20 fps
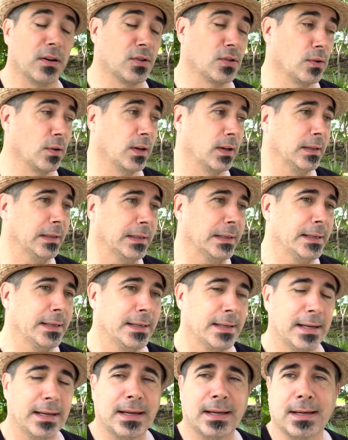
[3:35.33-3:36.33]
Sorry
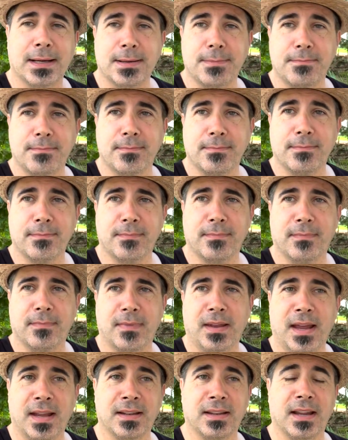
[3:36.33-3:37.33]
um,
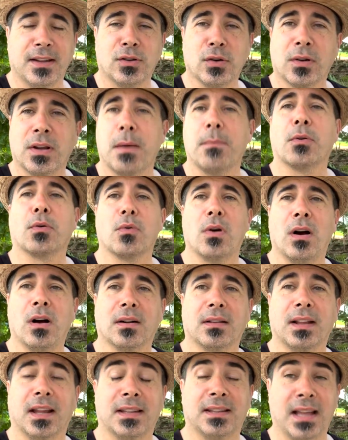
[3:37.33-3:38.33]
and, and don't get me
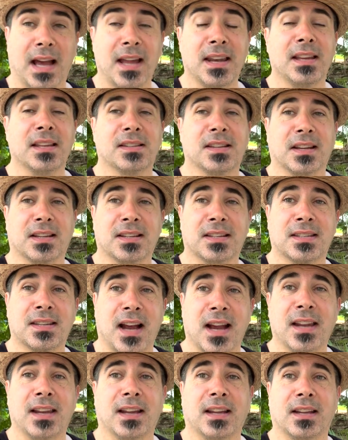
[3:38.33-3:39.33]
wrong, like that is
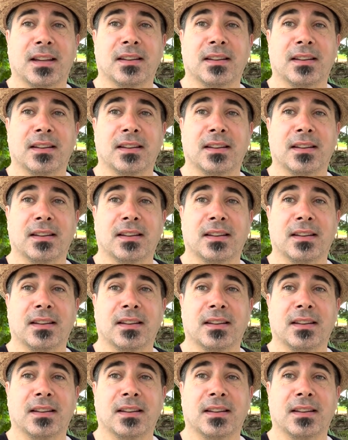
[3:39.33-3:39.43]
exciting.